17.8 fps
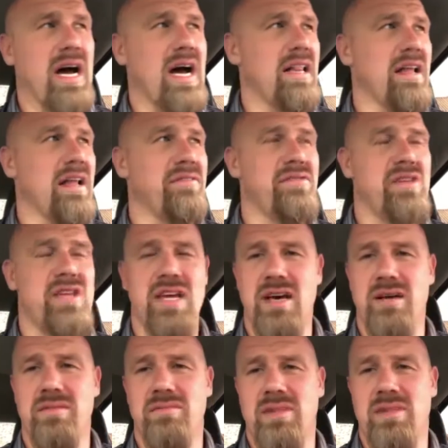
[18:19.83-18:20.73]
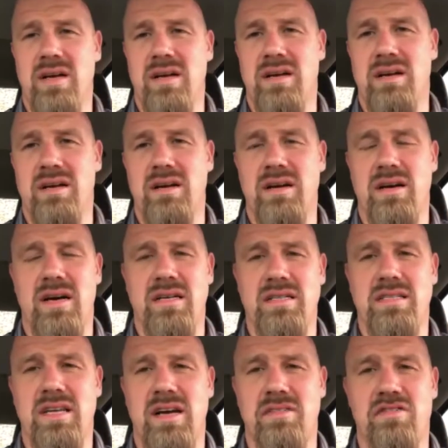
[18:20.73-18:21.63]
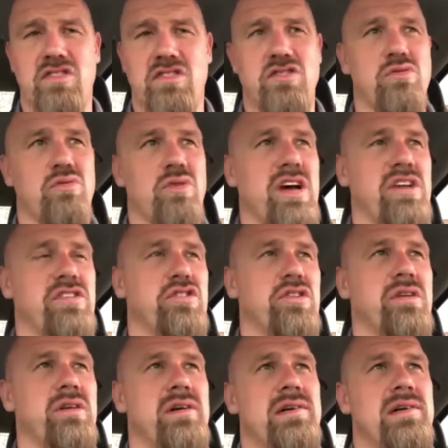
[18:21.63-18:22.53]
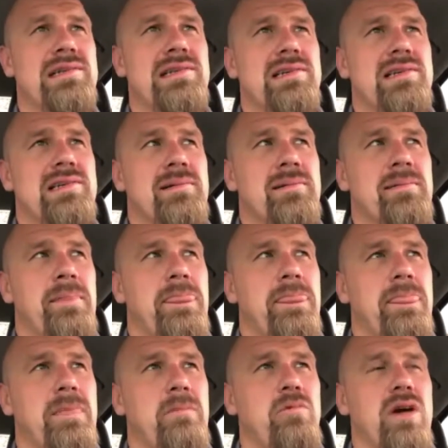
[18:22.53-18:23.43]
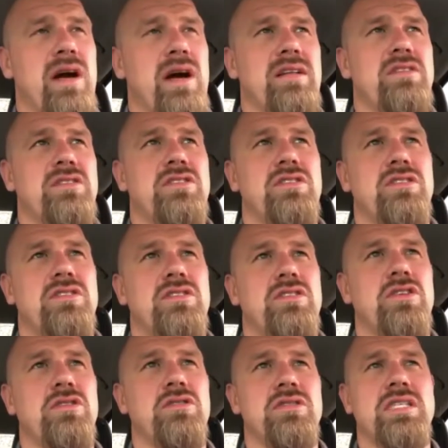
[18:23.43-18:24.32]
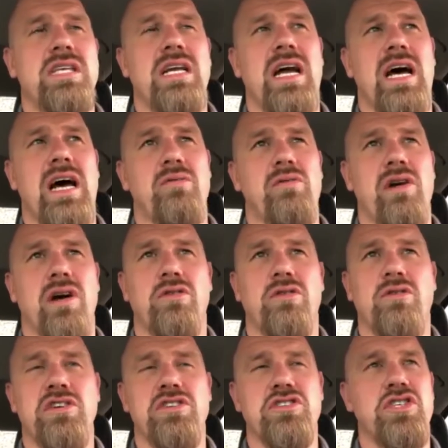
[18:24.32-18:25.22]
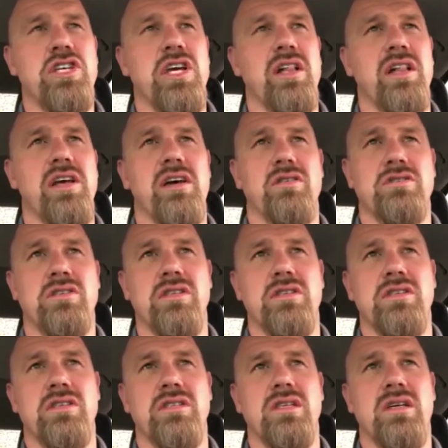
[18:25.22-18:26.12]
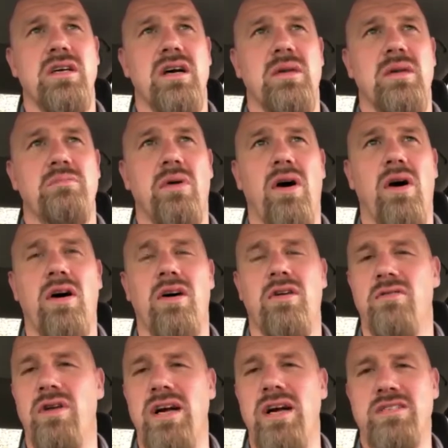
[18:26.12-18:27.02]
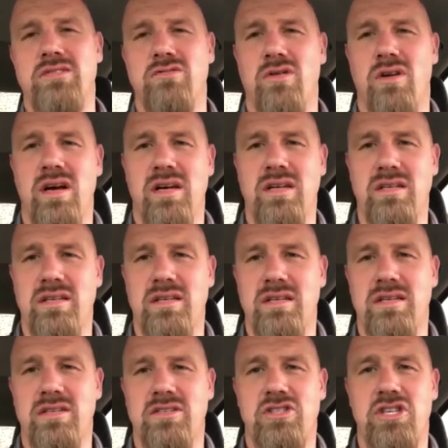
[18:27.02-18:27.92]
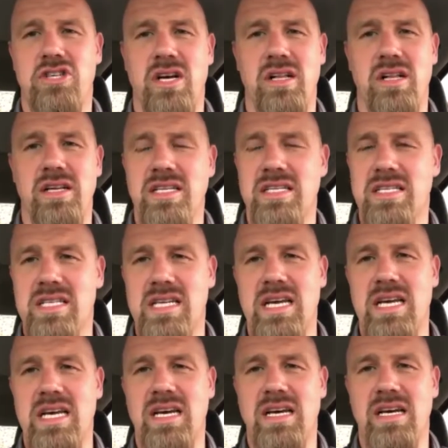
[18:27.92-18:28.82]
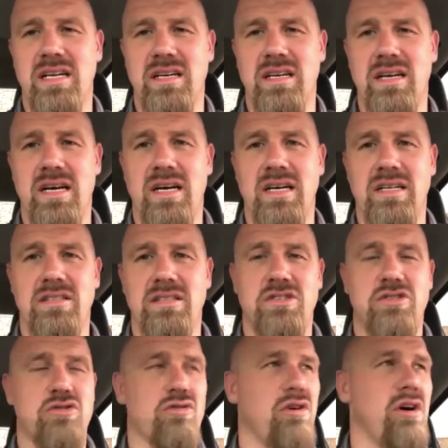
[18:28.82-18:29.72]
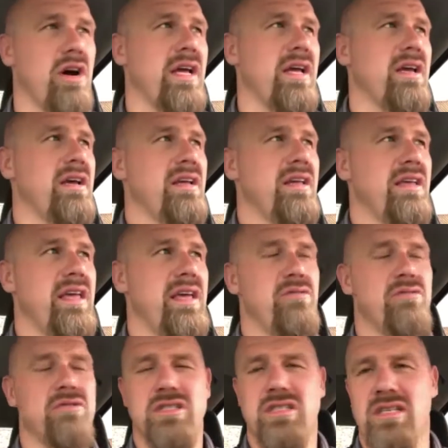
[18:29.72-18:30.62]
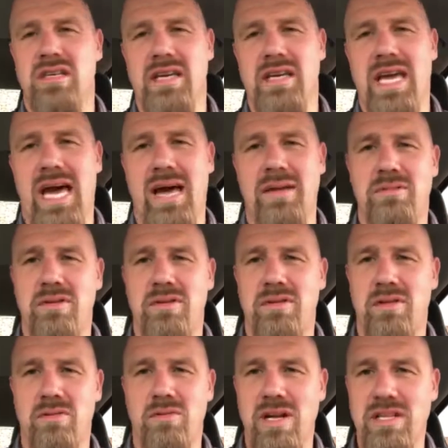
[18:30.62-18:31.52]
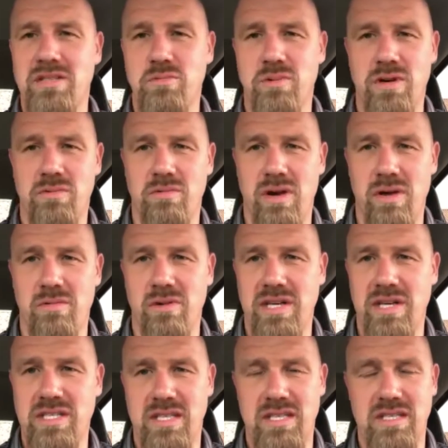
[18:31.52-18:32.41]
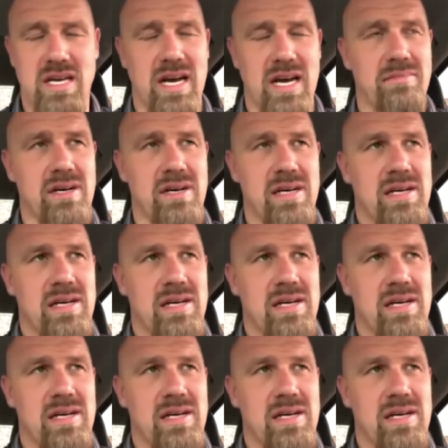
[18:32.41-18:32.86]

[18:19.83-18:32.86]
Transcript: I loved him. Uh, tough situation. We we're at Tuesday night, we were at Chris Chelios's uh, bar restaurant, Cheli's in uh, Detroit. He was the captain of the Red, Red Wings at the time.